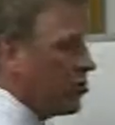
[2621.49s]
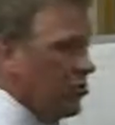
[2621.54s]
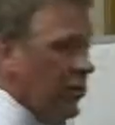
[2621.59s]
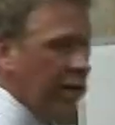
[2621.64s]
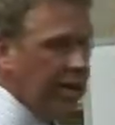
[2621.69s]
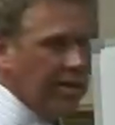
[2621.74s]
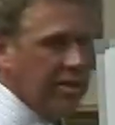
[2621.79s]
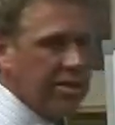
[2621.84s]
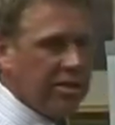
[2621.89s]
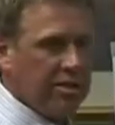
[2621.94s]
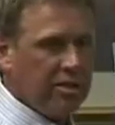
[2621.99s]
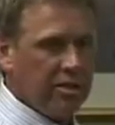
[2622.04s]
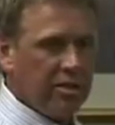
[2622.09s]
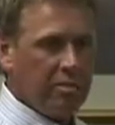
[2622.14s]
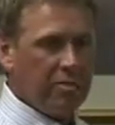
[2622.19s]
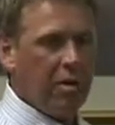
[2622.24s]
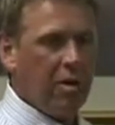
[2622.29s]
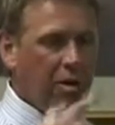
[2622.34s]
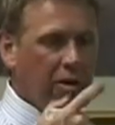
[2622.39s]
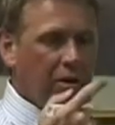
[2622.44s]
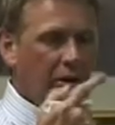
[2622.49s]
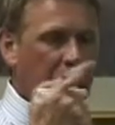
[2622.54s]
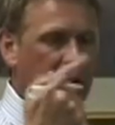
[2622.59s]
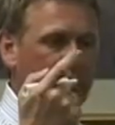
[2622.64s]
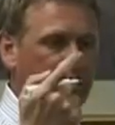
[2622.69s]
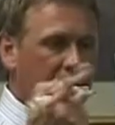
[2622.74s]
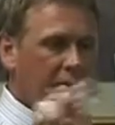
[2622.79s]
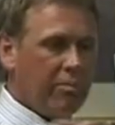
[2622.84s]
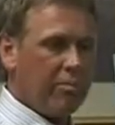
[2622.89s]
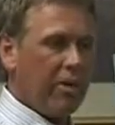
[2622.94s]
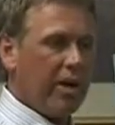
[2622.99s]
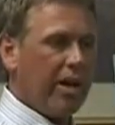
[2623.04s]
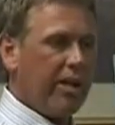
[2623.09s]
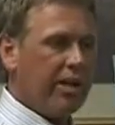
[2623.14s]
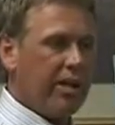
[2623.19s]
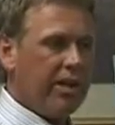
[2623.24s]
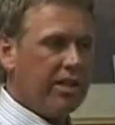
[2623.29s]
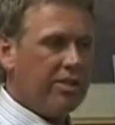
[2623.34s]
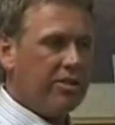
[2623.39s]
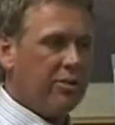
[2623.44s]
directs it to the part of the
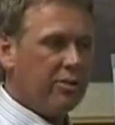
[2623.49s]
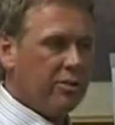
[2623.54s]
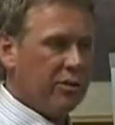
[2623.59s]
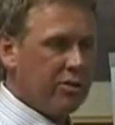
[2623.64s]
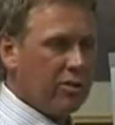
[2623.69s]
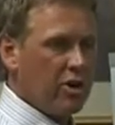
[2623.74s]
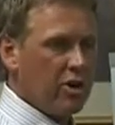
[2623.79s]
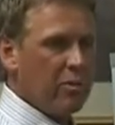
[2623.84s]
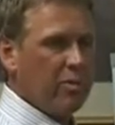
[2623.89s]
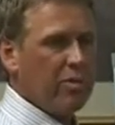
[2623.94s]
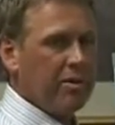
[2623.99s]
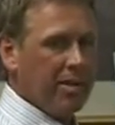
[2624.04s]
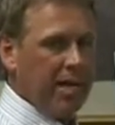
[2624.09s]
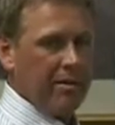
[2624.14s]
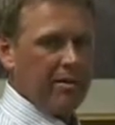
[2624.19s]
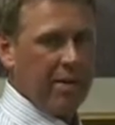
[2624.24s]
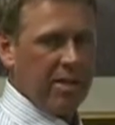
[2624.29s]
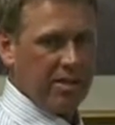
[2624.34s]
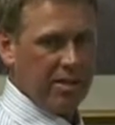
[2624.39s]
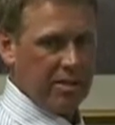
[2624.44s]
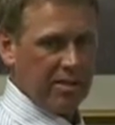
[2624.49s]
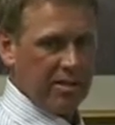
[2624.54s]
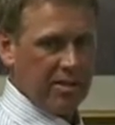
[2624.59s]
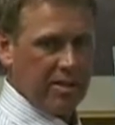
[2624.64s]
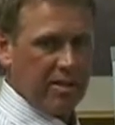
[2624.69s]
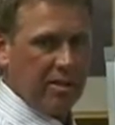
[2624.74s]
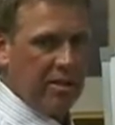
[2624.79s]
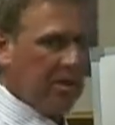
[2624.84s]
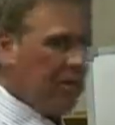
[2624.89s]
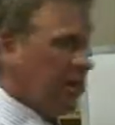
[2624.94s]
brain that is to interpret that message.